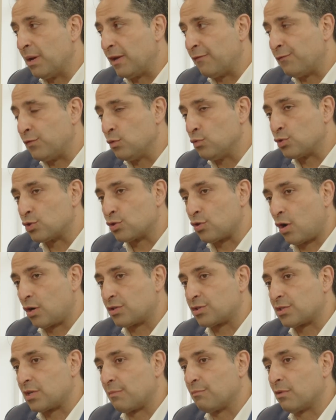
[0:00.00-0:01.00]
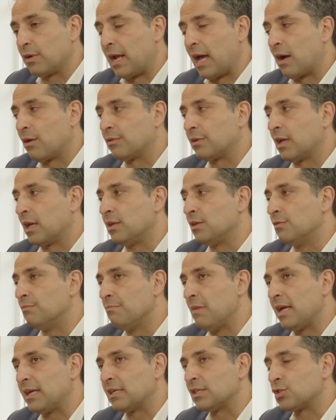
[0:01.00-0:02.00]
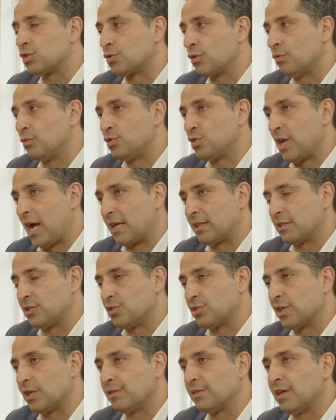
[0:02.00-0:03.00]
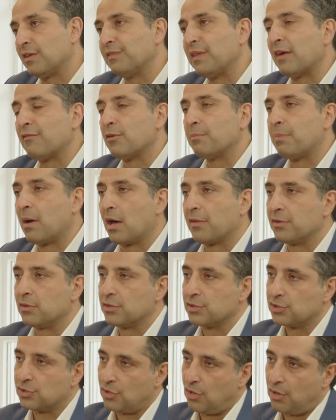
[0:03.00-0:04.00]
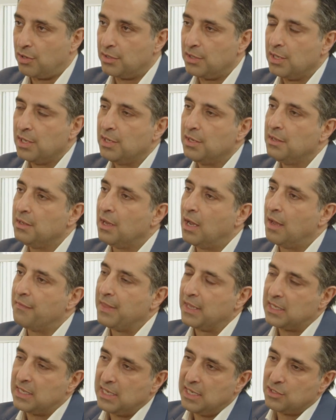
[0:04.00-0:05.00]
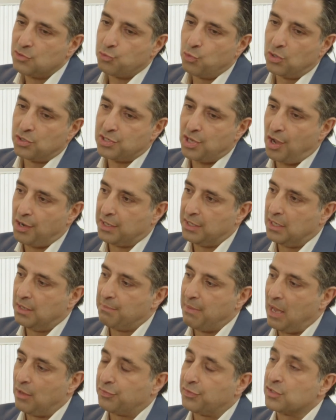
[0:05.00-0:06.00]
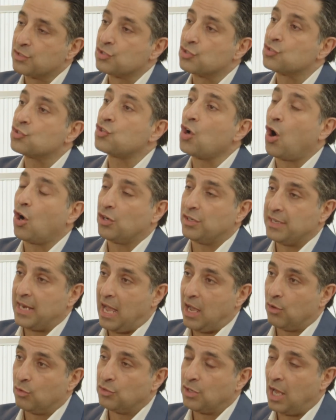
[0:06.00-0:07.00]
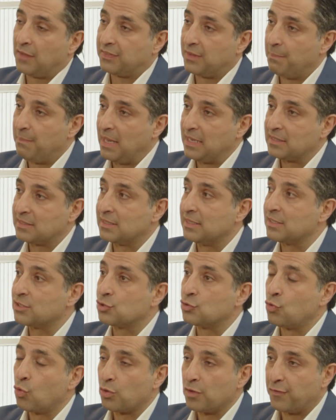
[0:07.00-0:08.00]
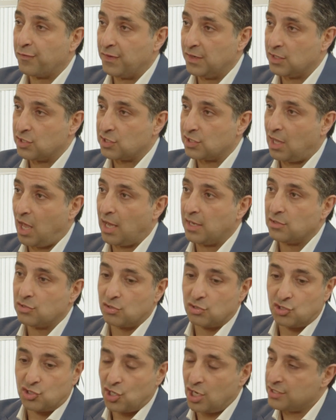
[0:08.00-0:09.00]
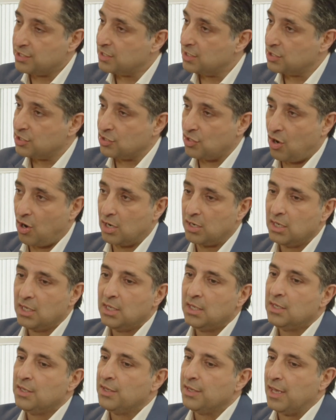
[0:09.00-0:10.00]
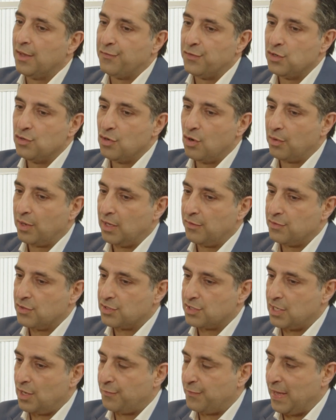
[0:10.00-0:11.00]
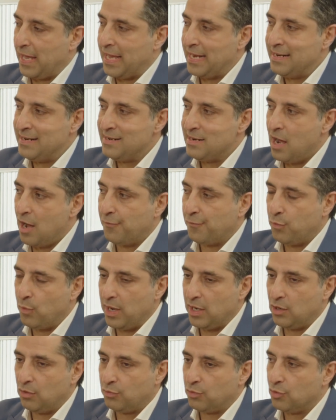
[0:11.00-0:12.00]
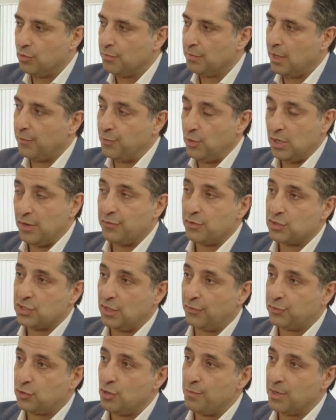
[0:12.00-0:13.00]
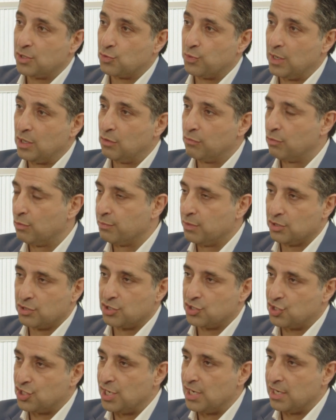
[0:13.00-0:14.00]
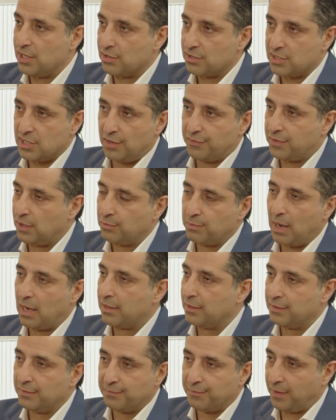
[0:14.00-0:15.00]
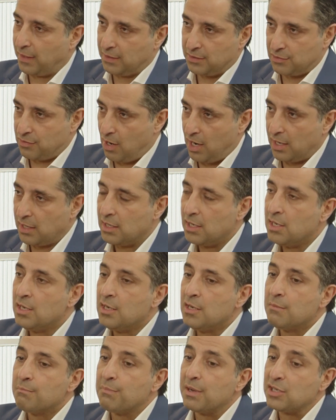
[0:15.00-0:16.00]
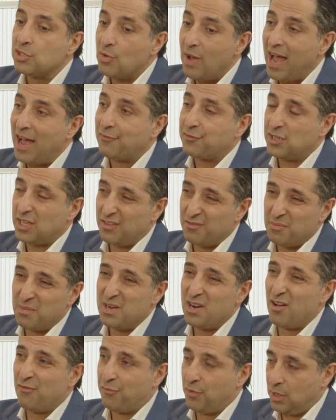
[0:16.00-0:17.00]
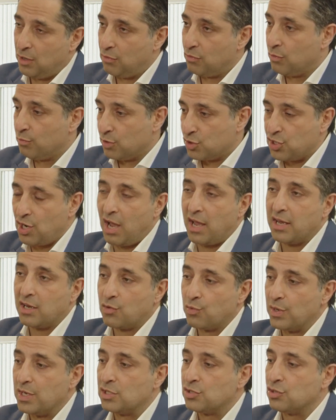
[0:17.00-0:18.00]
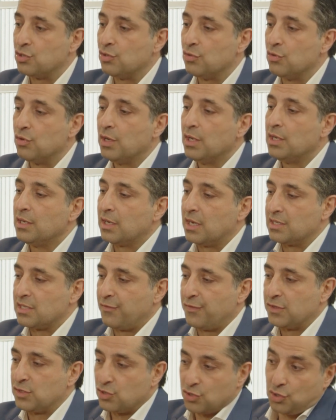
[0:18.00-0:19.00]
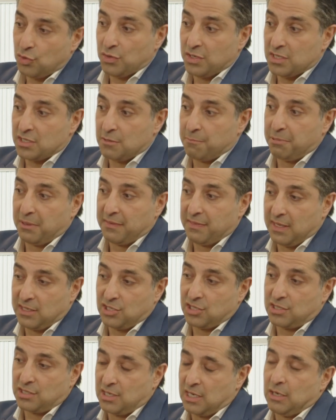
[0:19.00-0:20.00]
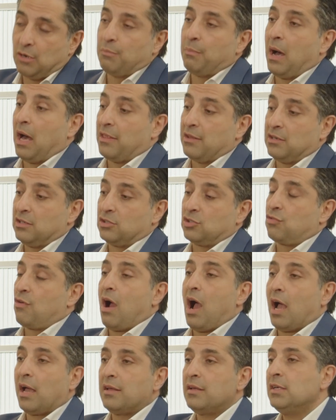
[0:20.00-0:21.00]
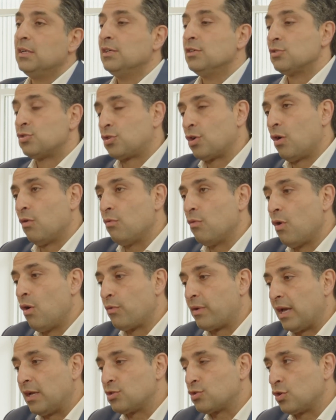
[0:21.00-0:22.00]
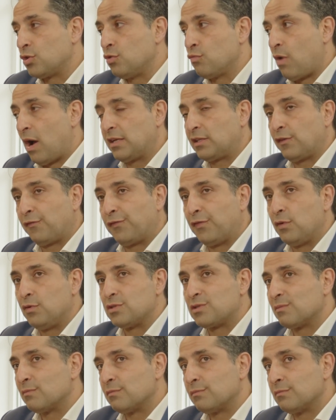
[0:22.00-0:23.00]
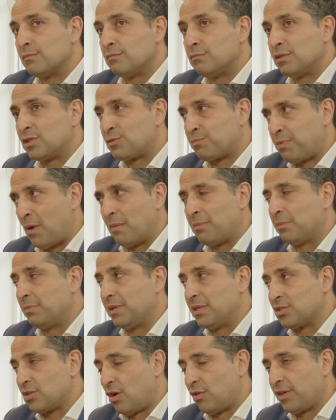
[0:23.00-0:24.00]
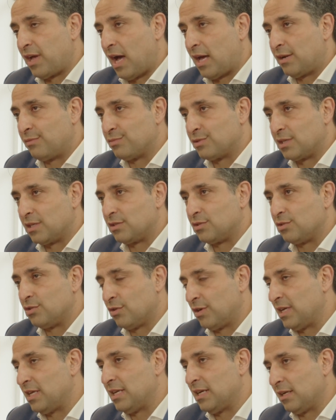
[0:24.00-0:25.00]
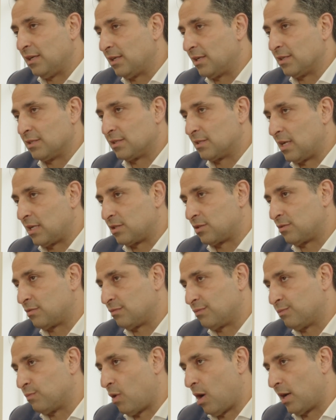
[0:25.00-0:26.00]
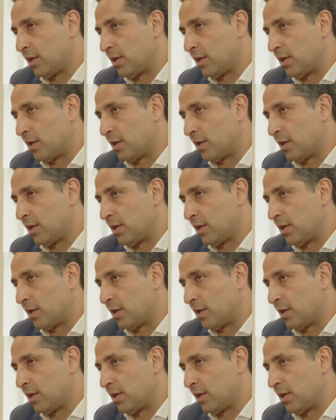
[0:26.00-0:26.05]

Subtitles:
if you start someone out and you make it so challenging, they'll never bother to start. And the key is we're talking about the start now, not the maintenance nor the finish line. So just the start. If you don't give yourself enough wiggle room, if you give yourself too much wiggle room, you're just cheating yourself. Don't bother even fucking trying. But you have to give them enough wiggle room, which I agree to, because if it's too disciplined, they don't bother to try. So you write the foods, which probably is all the items that you're eating, because that's why